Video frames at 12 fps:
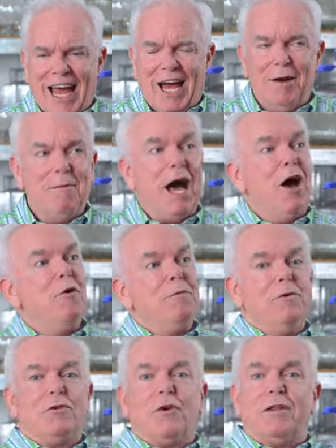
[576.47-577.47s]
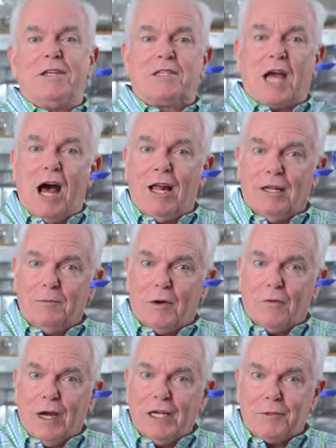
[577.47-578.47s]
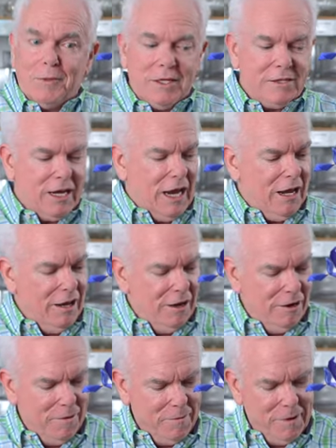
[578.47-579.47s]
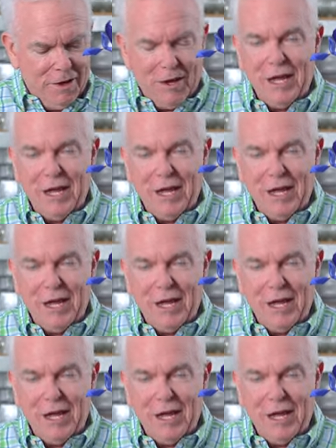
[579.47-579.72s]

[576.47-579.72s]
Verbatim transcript: Um, I hope you enjoyed this column arrangement um,